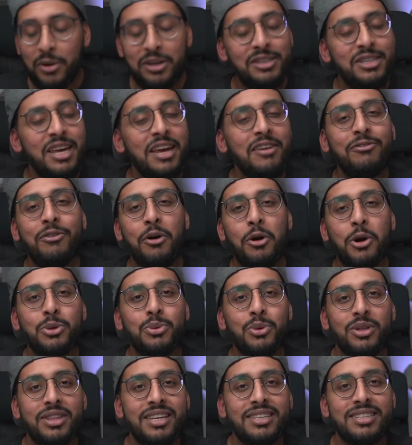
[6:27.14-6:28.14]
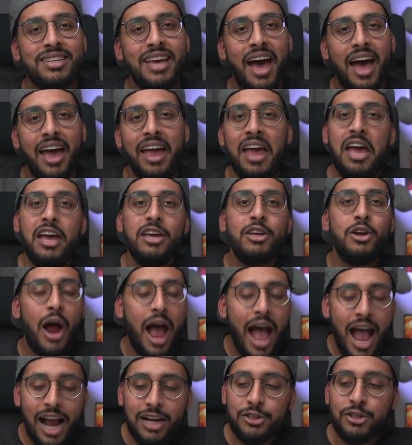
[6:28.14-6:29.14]
when you take photos with this guy, you're
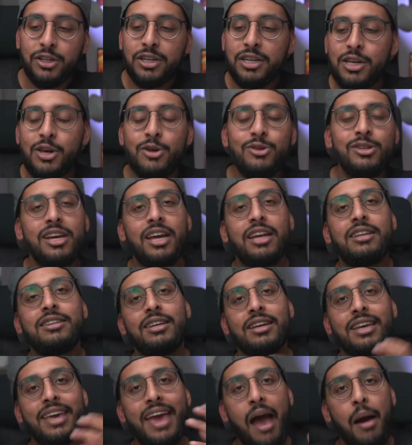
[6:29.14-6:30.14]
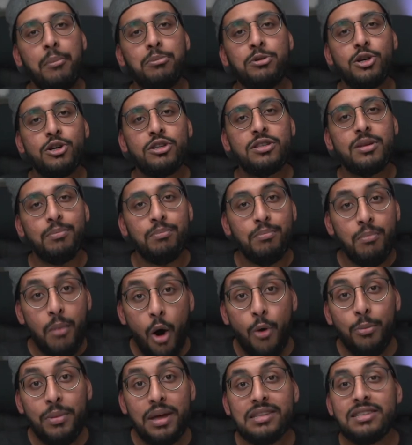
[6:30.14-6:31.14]
actually using it to capture some
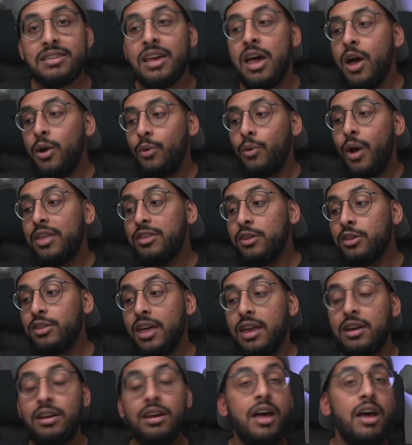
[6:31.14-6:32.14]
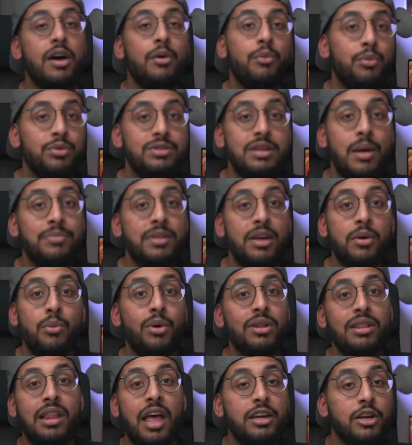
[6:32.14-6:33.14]
moments rather than something
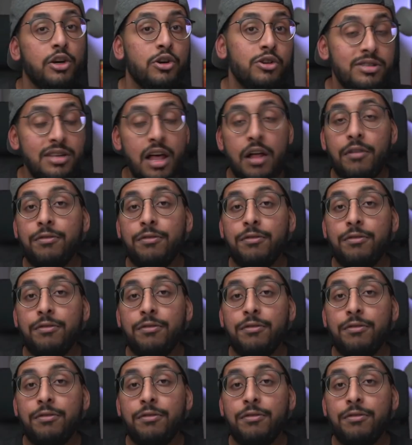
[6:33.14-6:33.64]
with like your cell